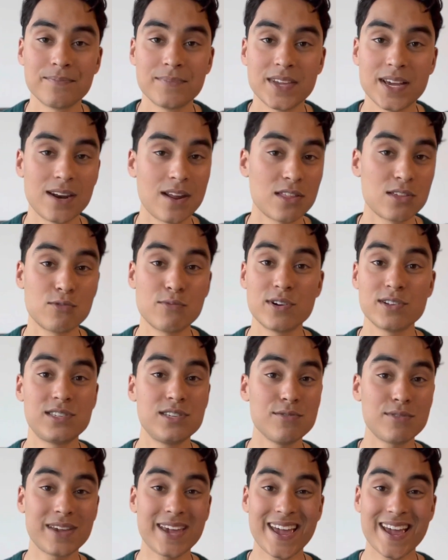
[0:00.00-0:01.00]
In other words,
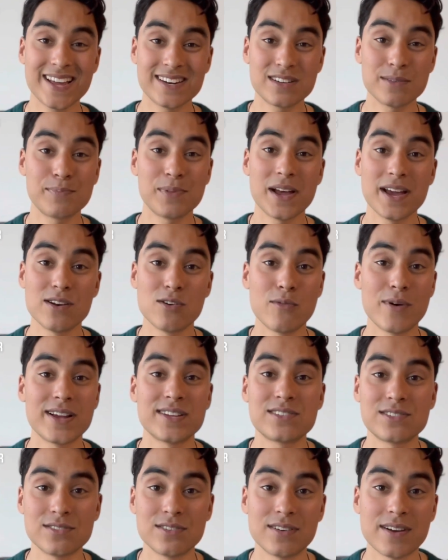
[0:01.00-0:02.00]
you can't apply to
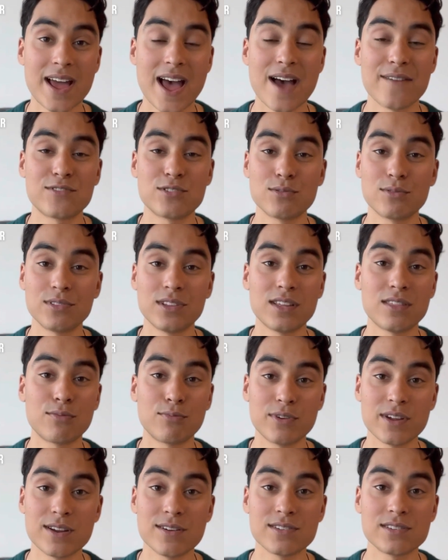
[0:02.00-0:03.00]
Western after only
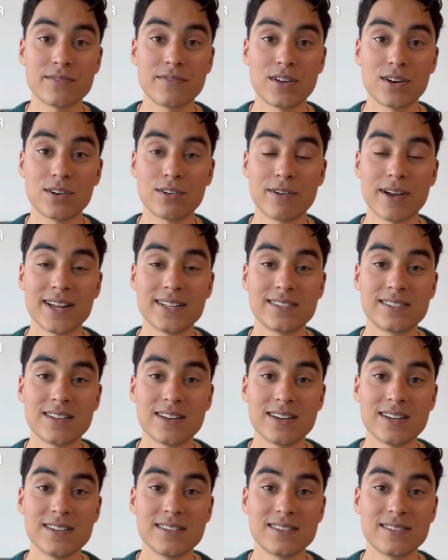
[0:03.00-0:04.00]
3 years of undergrad
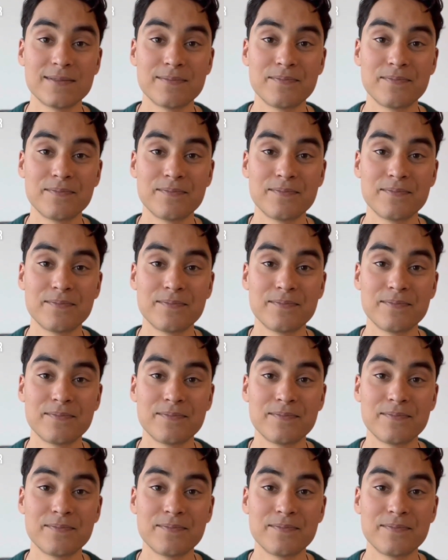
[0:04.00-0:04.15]
studies.